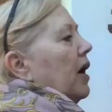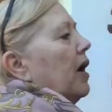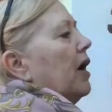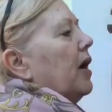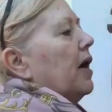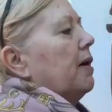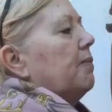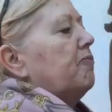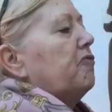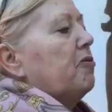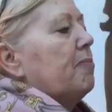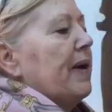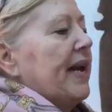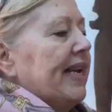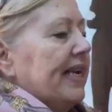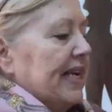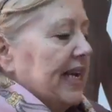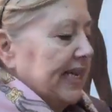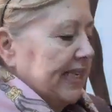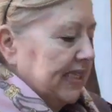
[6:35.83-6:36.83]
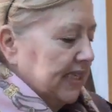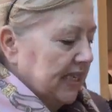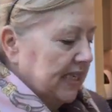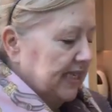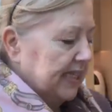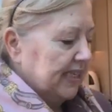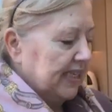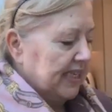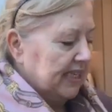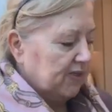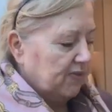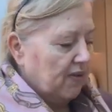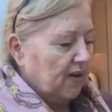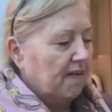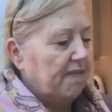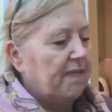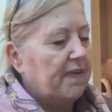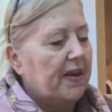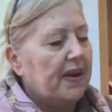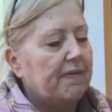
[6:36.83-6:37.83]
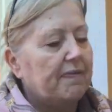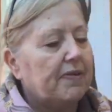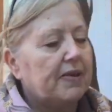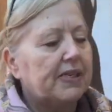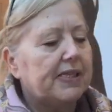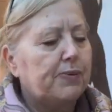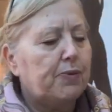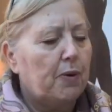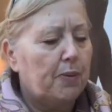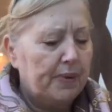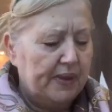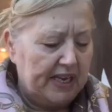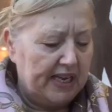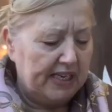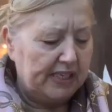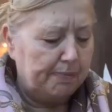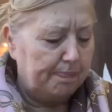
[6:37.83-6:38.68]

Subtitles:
Romaine lettuce. These are our favourites. What were these?